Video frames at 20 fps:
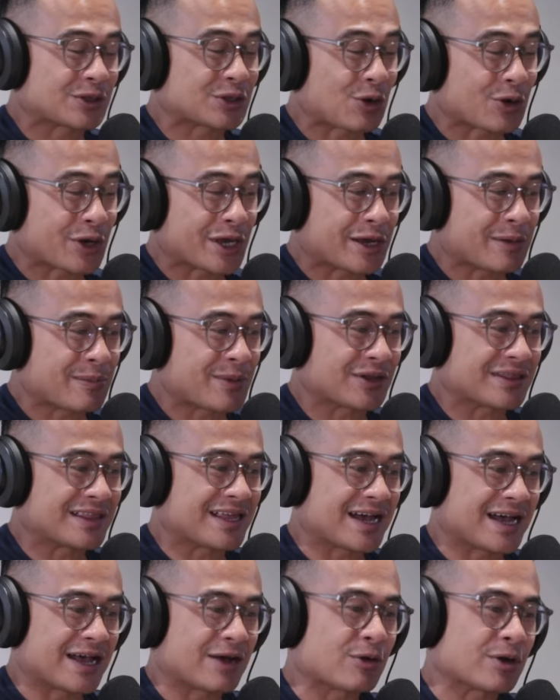talking about
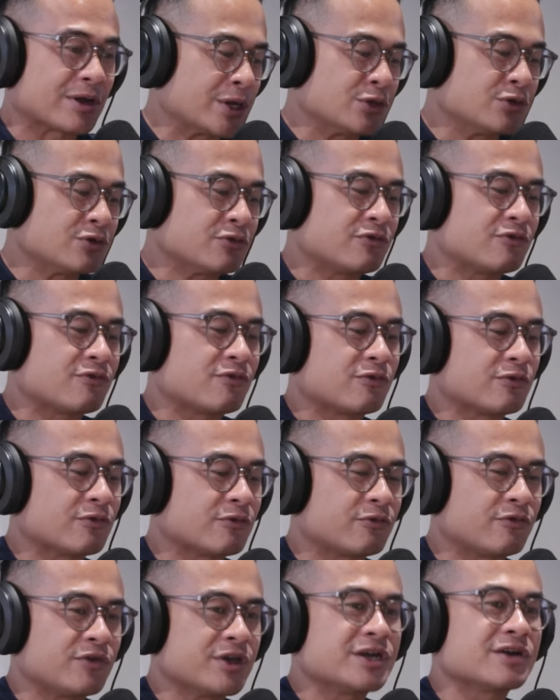that, when you
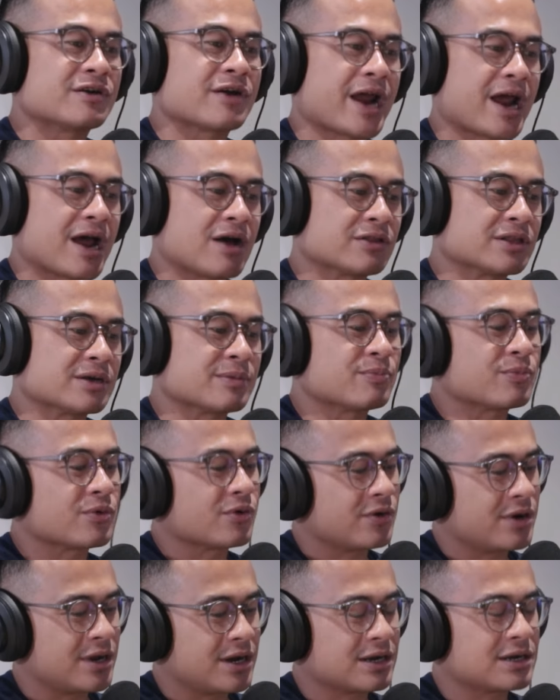figure out a
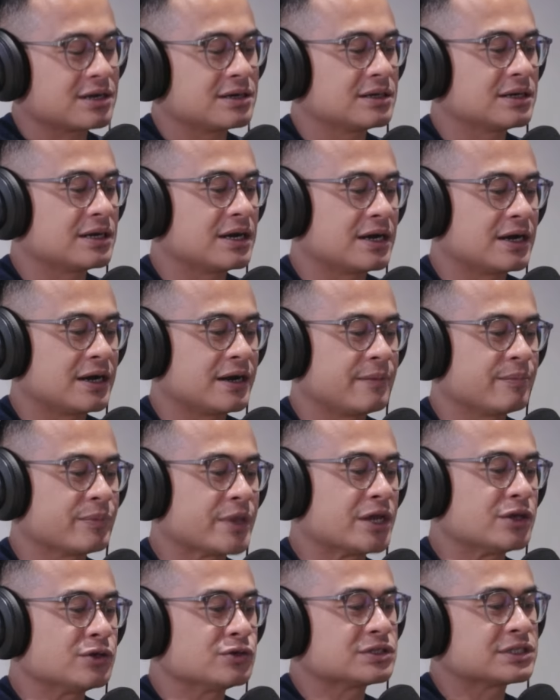product
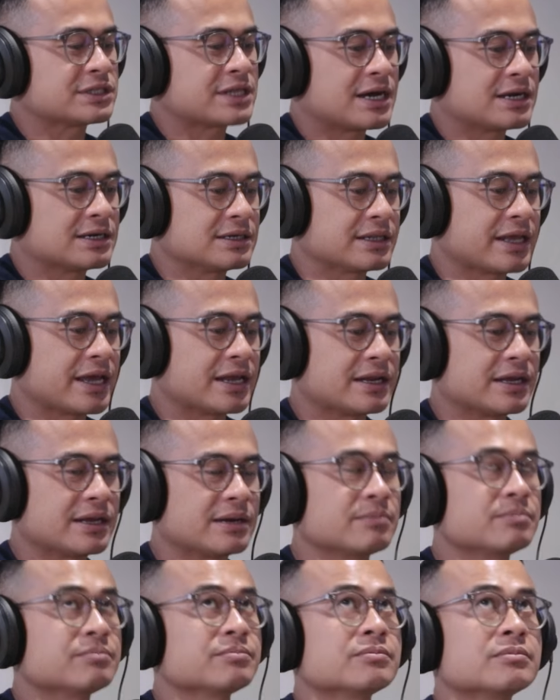that you started, and
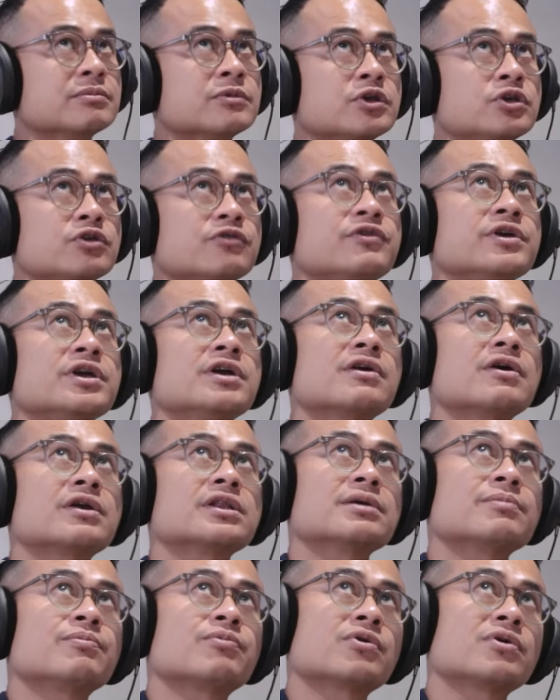then you figure
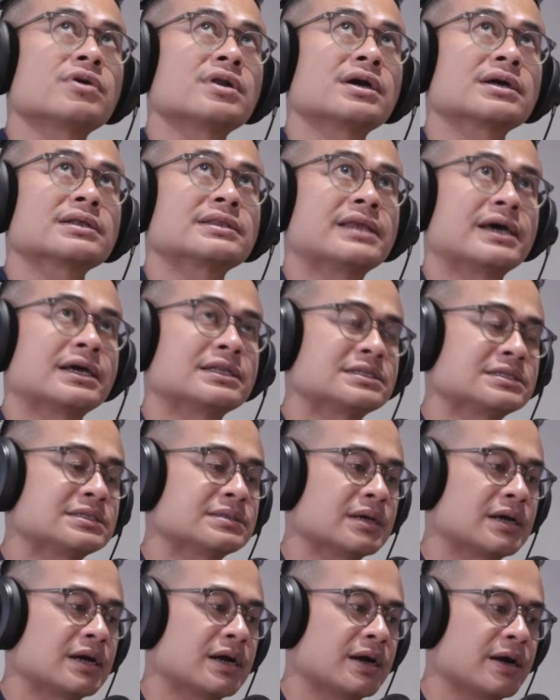out a product
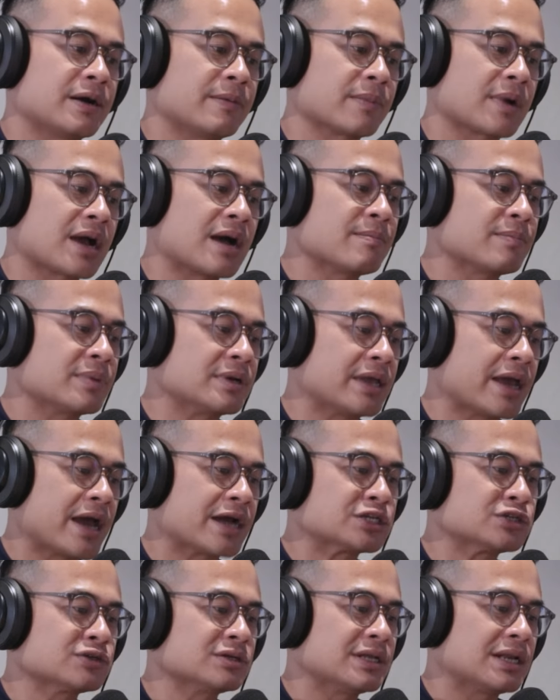that's company
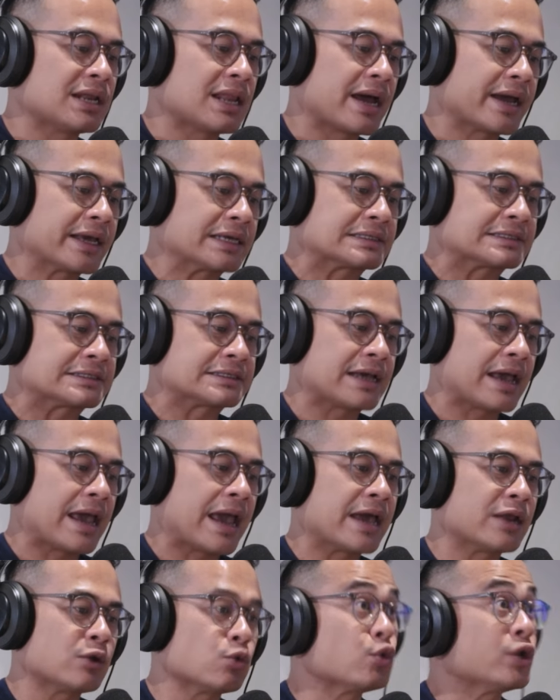actually likes
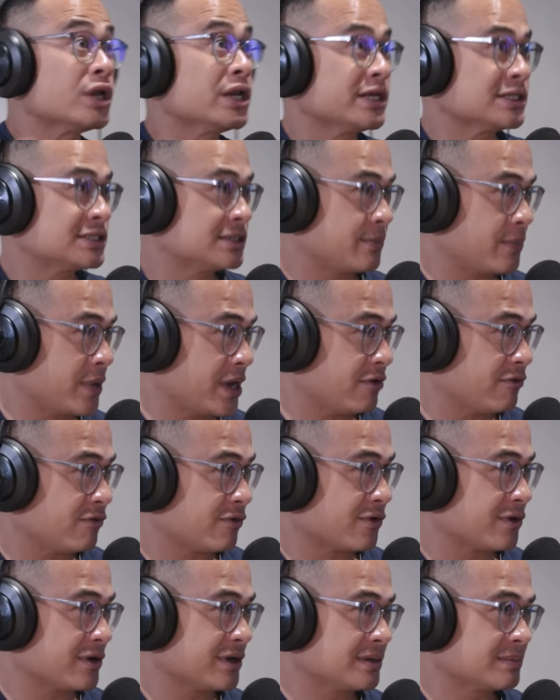and willing to pay
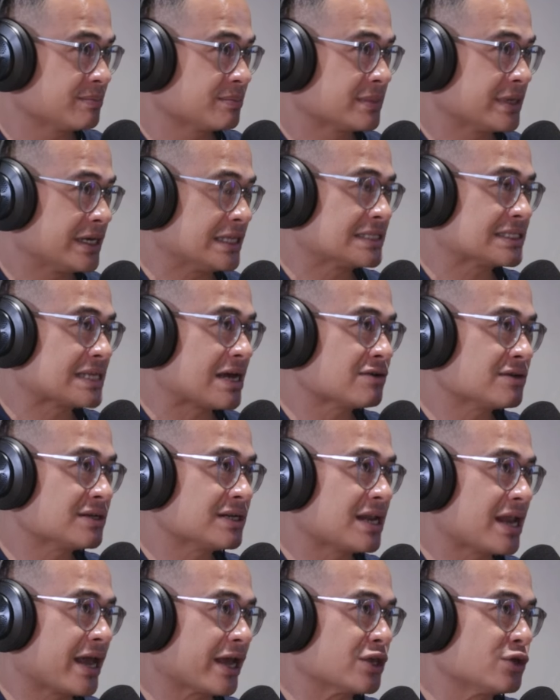for it, it
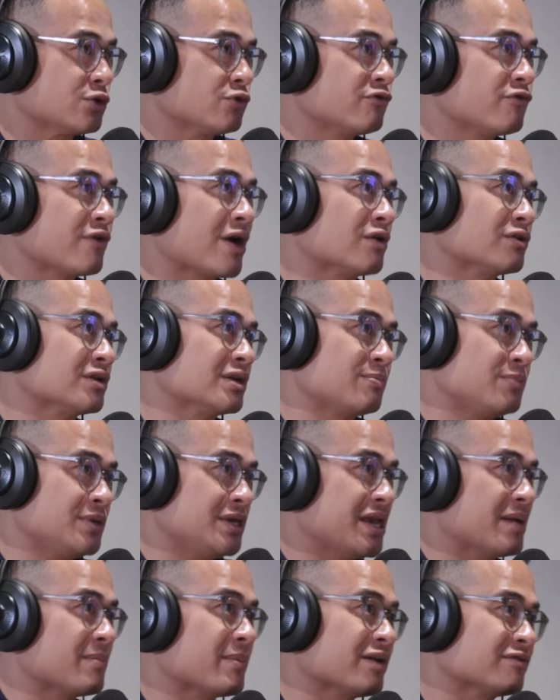sounded like you found the
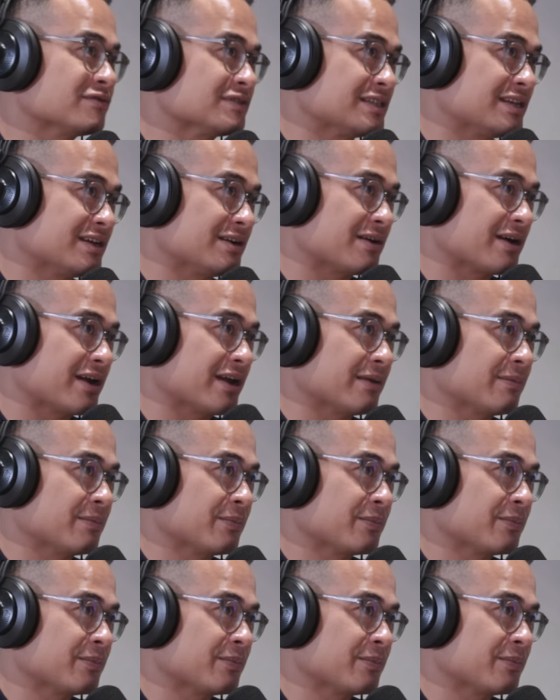PMFs there, right?